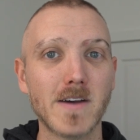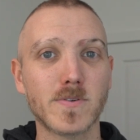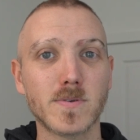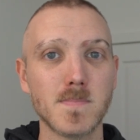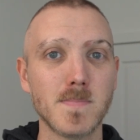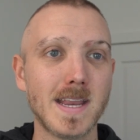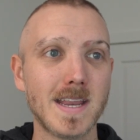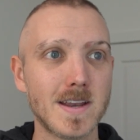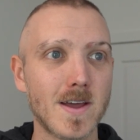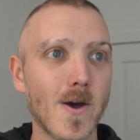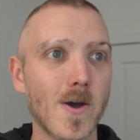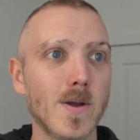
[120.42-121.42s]
from the median
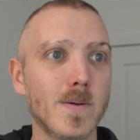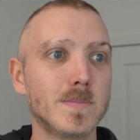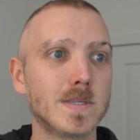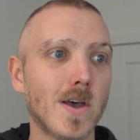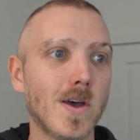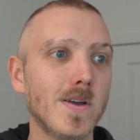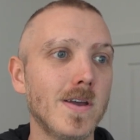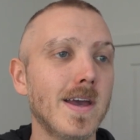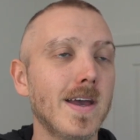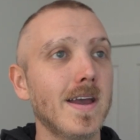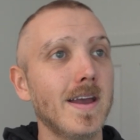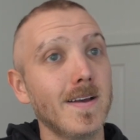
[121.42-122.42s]
home. So
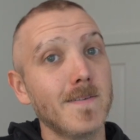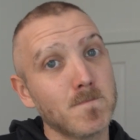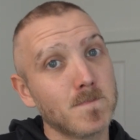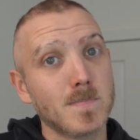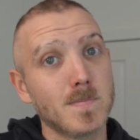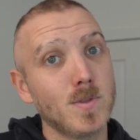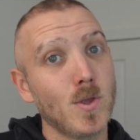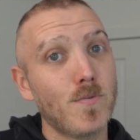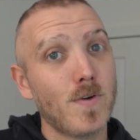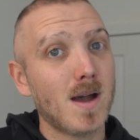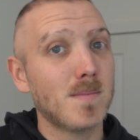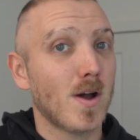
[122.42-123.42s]
New
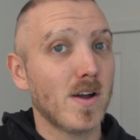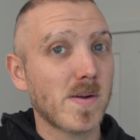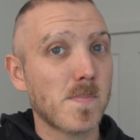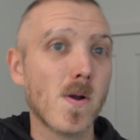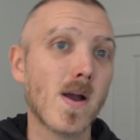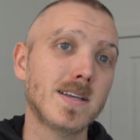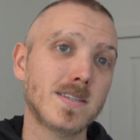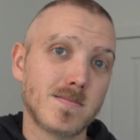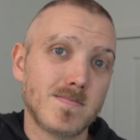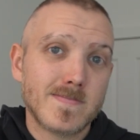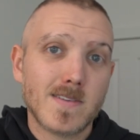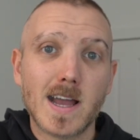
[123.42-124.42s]
Farm overpriced,
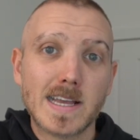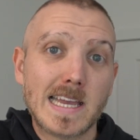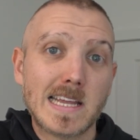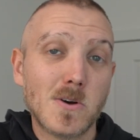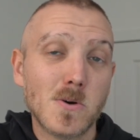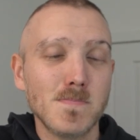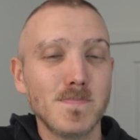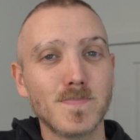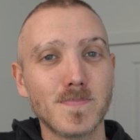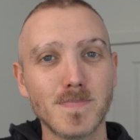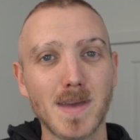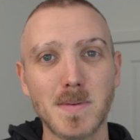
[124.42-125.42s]
Highgate Hill
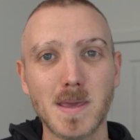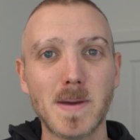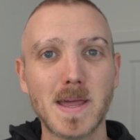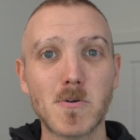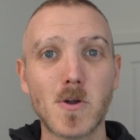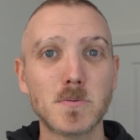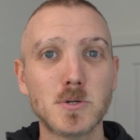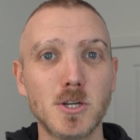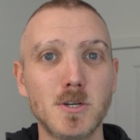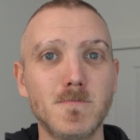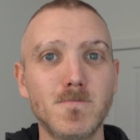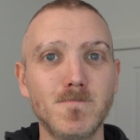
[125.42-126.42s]
maybe a better option.